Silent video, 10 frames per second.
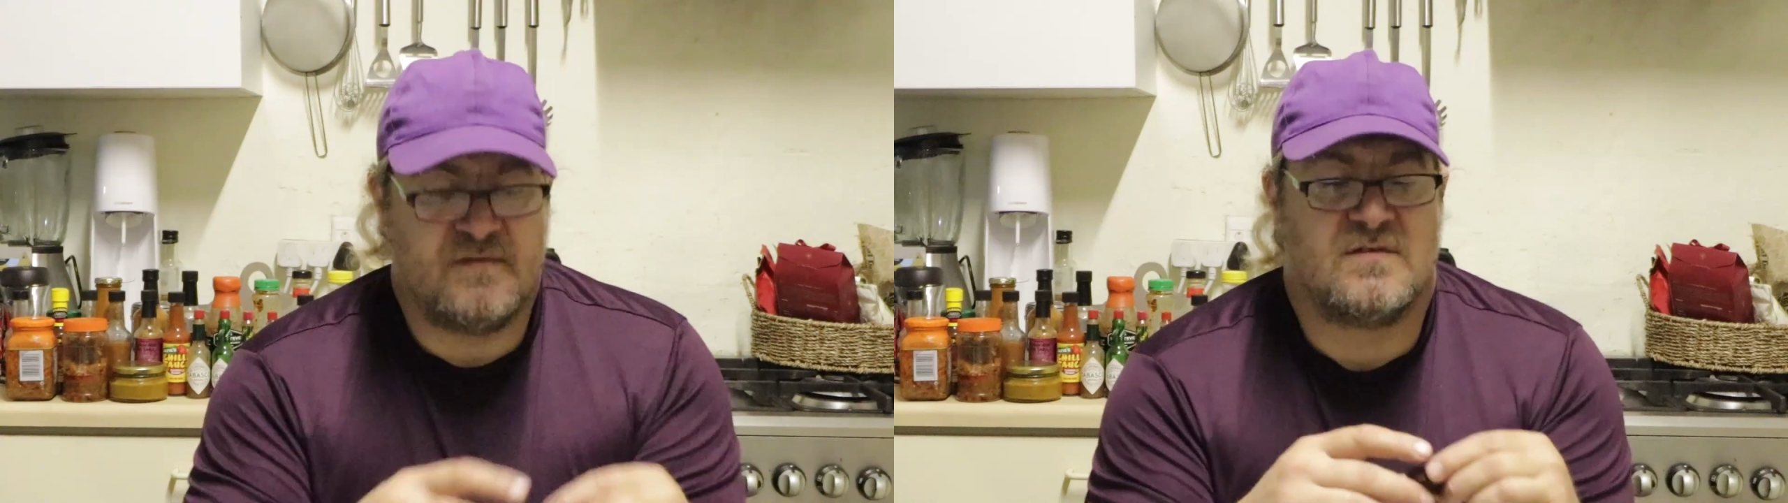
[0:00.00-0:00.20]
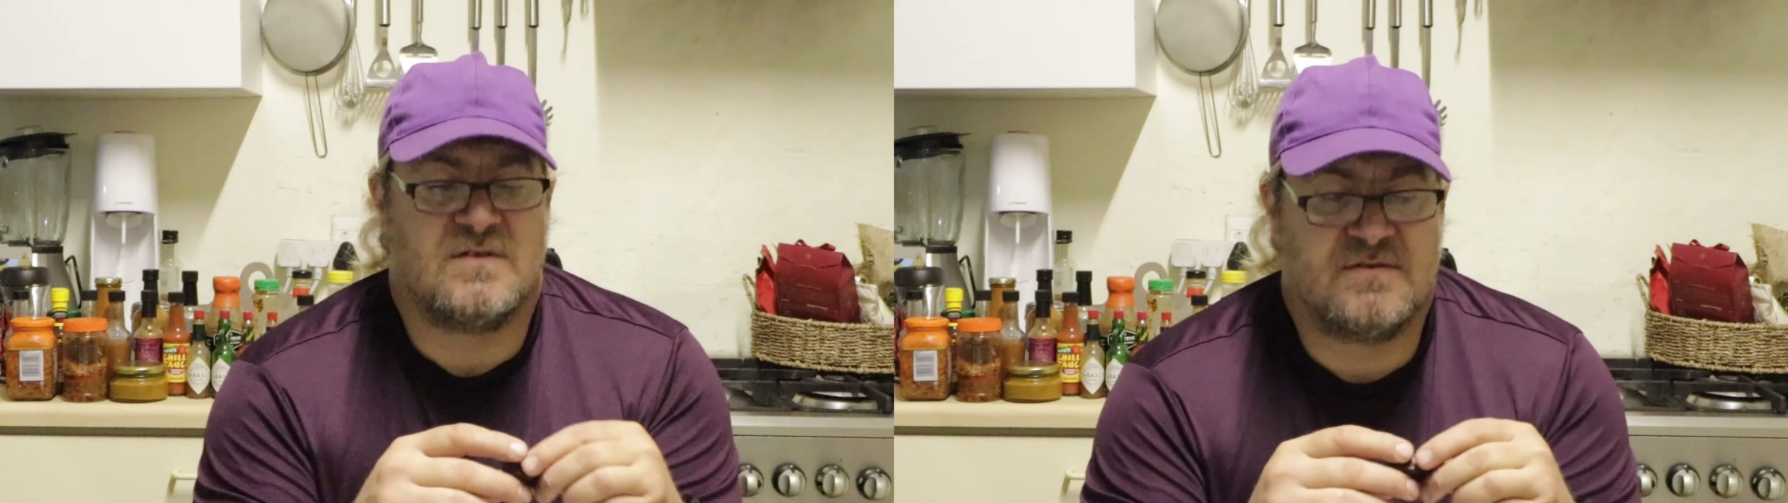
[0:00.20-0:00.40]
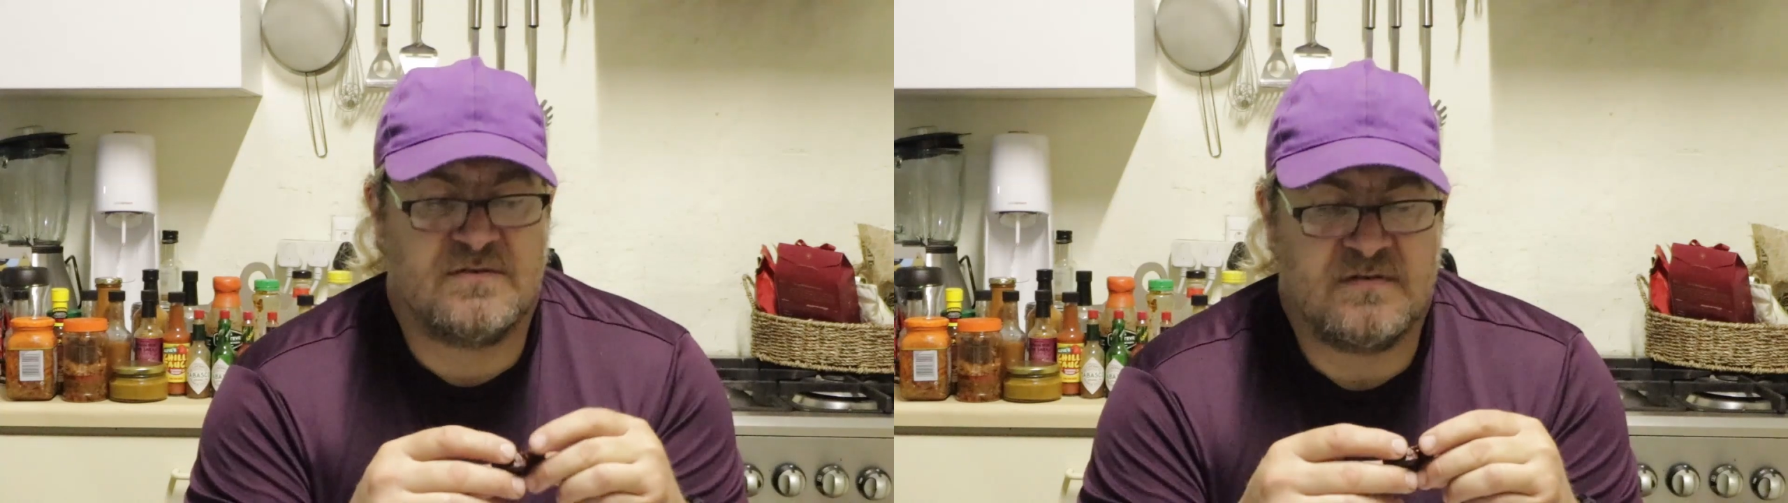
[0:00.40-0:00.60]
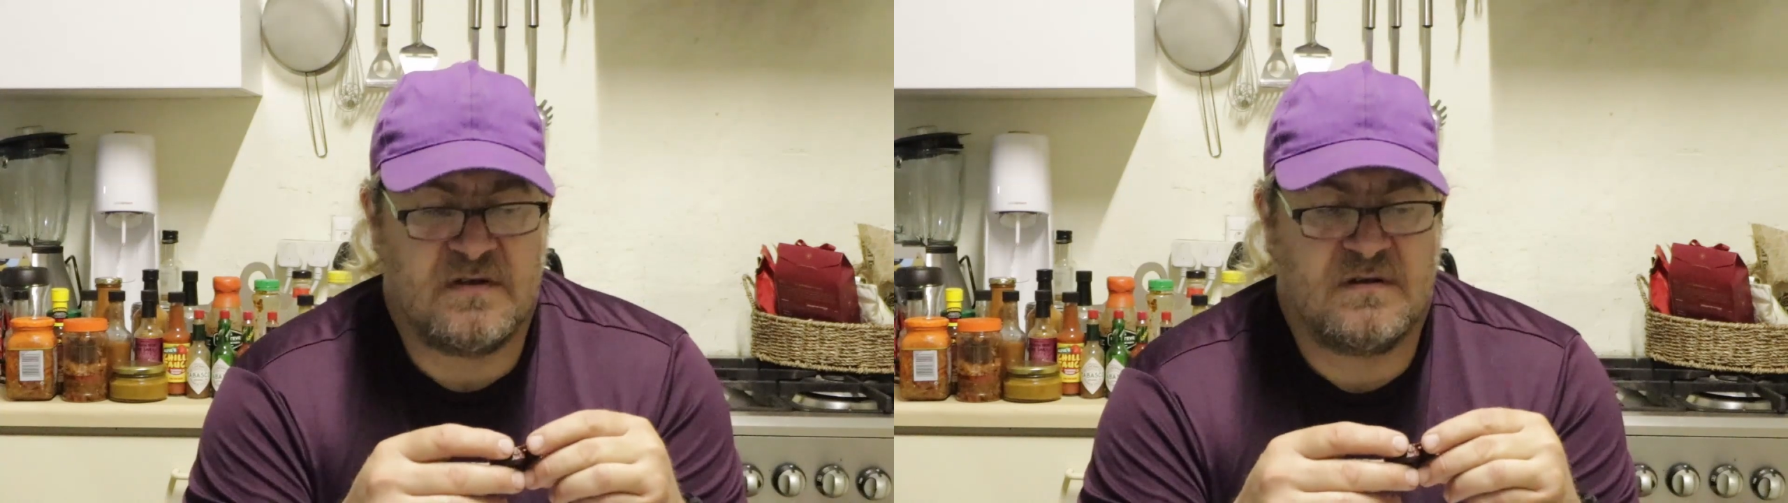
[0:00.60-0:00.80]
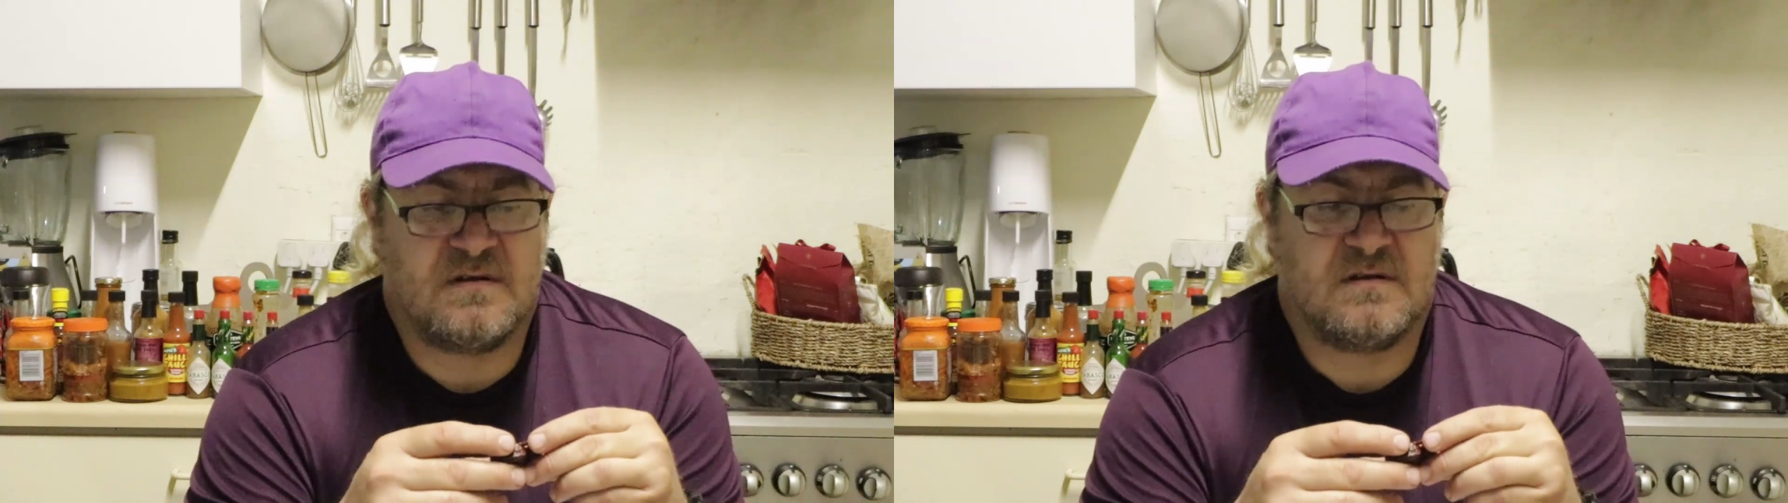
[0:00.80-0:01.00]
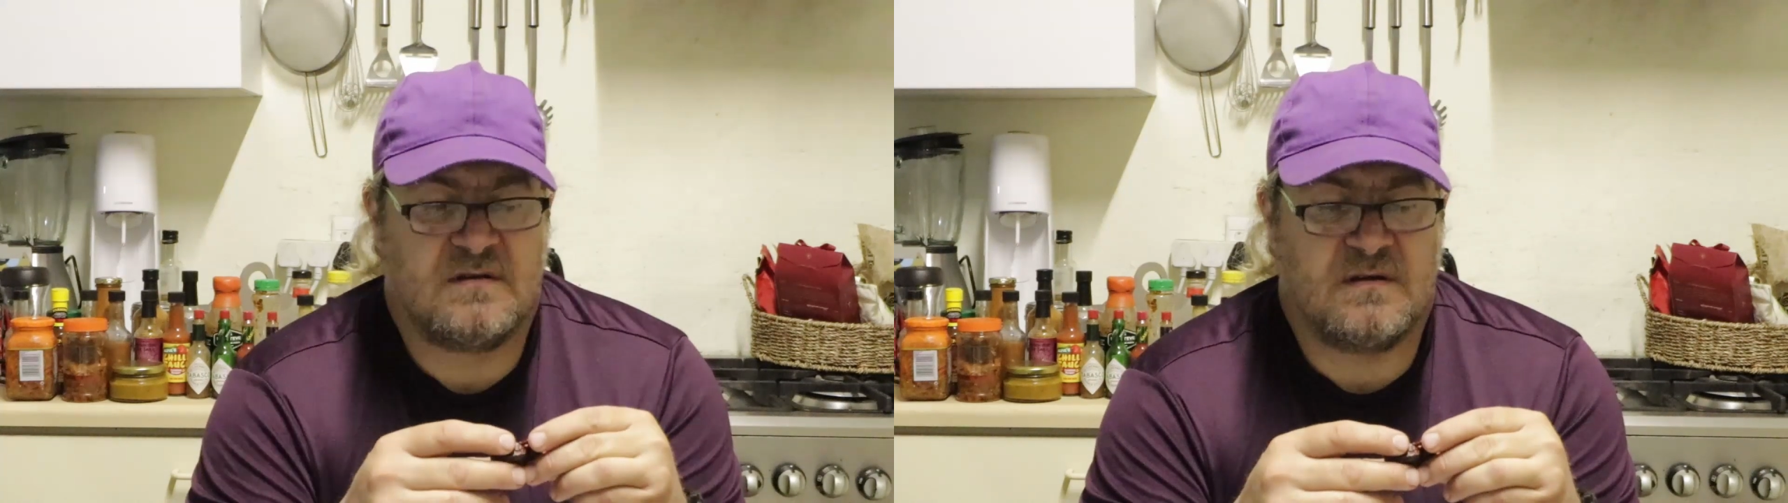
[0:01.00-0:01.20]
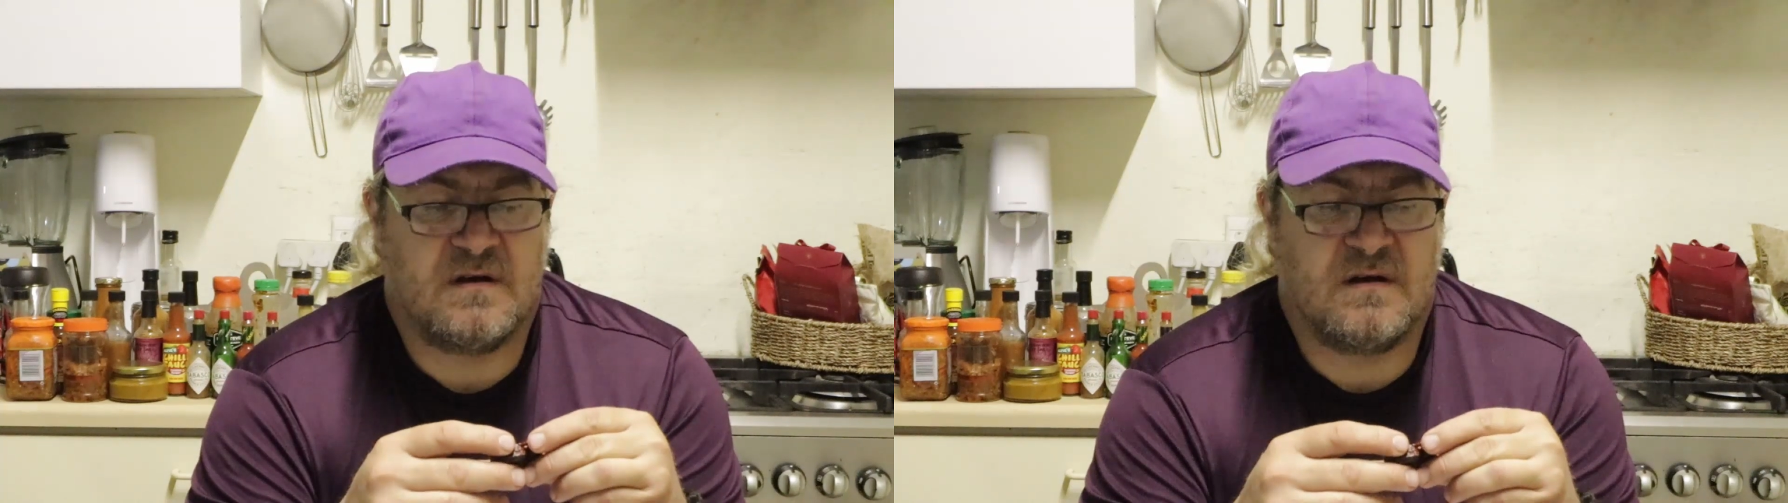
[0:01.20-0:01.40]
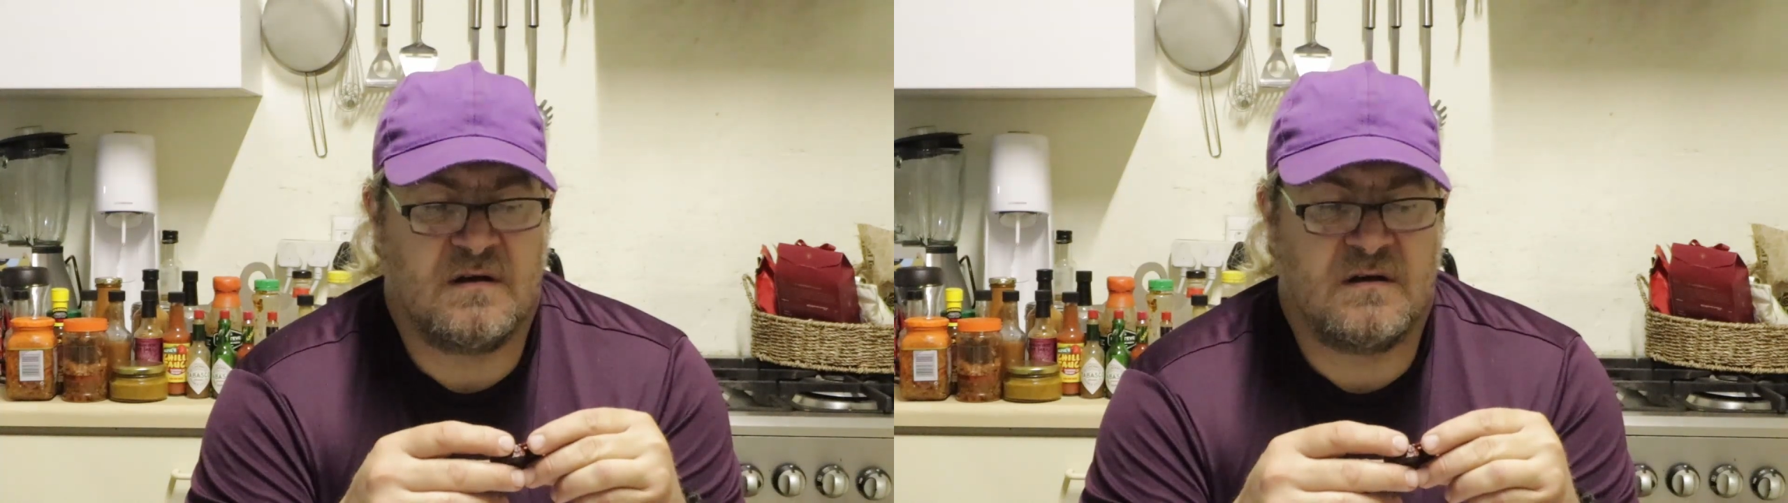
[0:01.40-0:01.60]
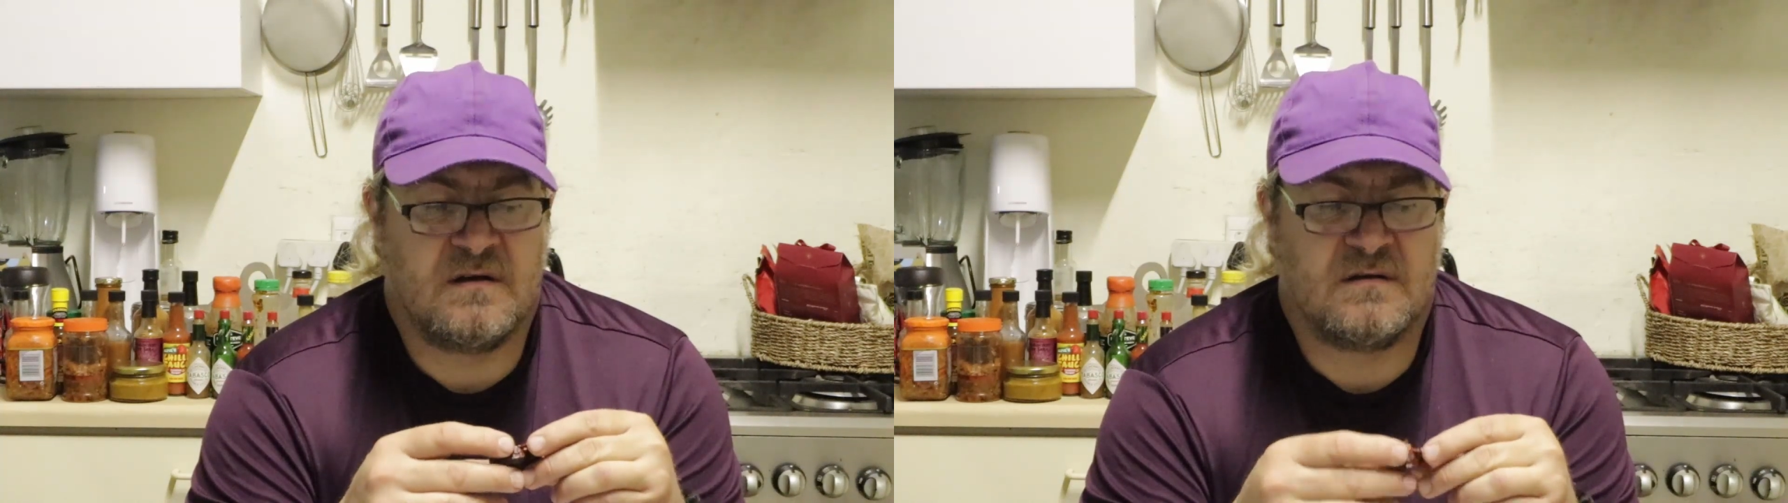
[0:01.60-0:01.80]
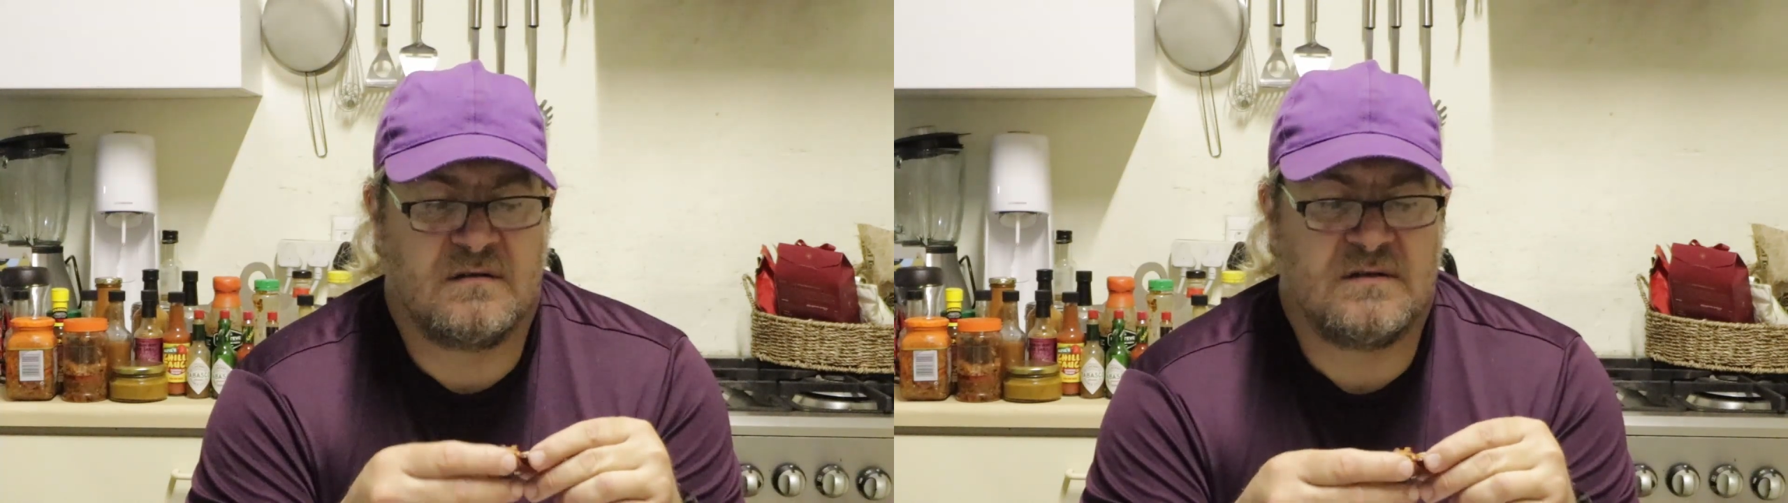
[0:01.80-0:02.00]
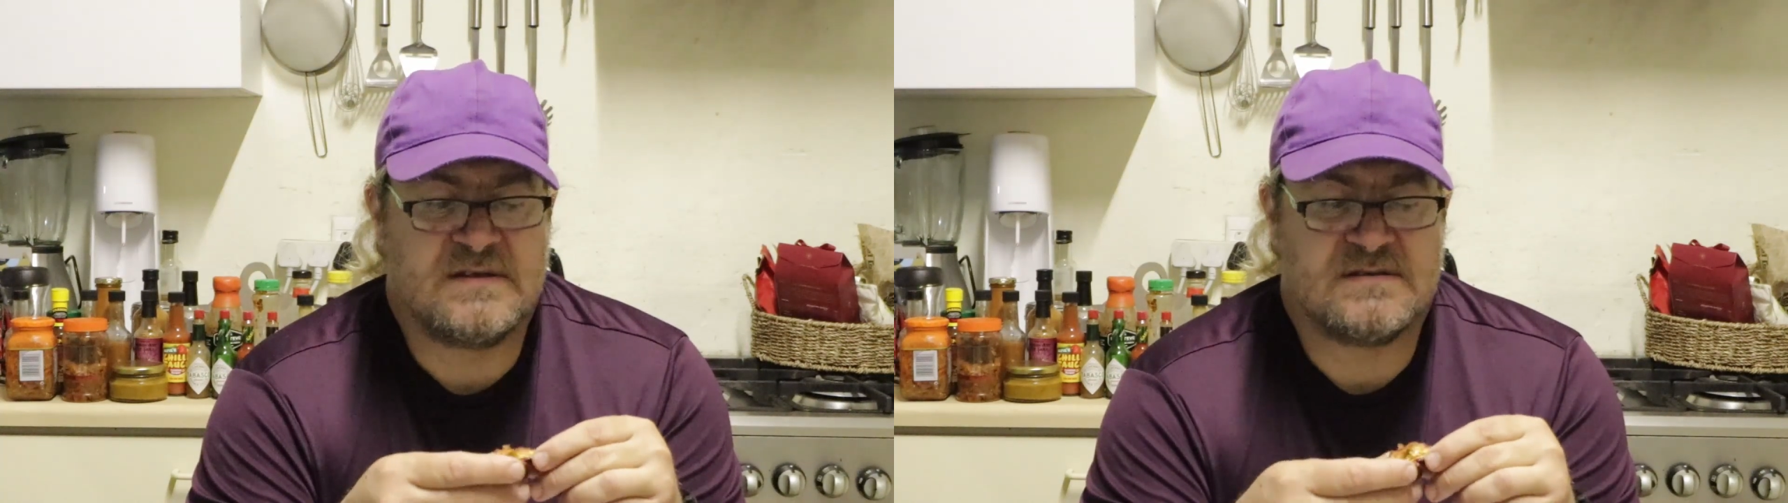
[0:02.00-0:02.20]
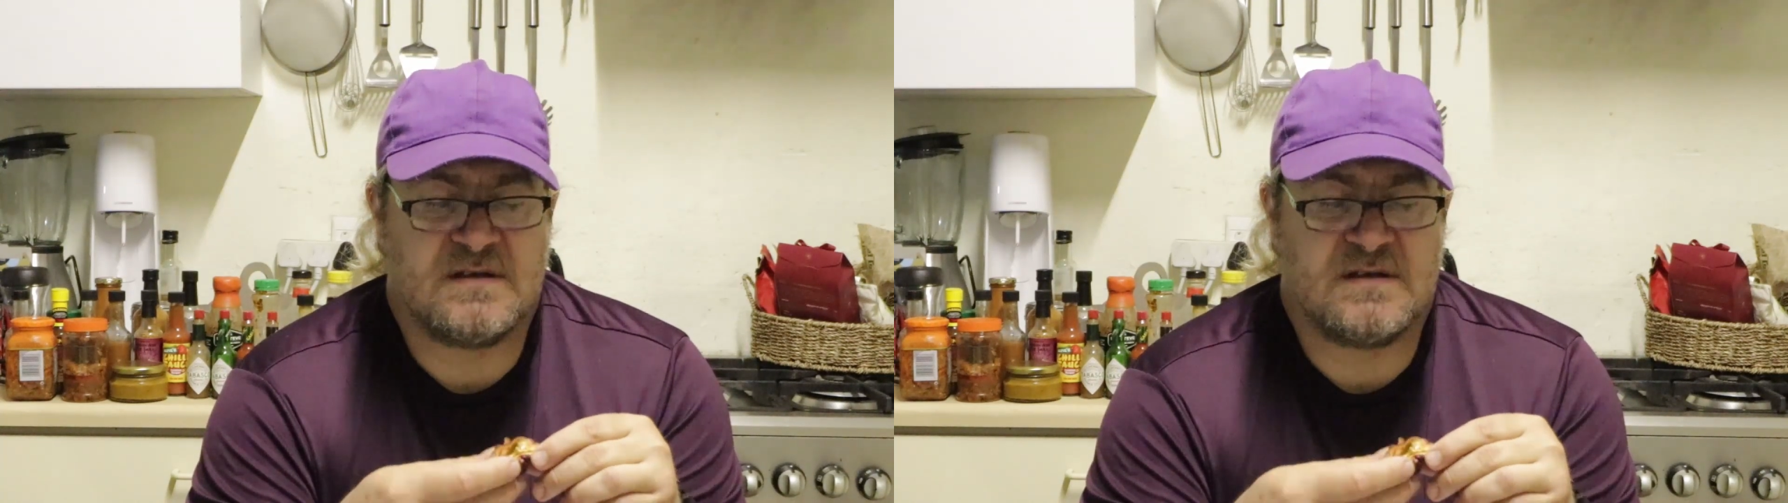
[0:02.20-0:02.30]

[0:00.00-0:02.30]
further ado, let's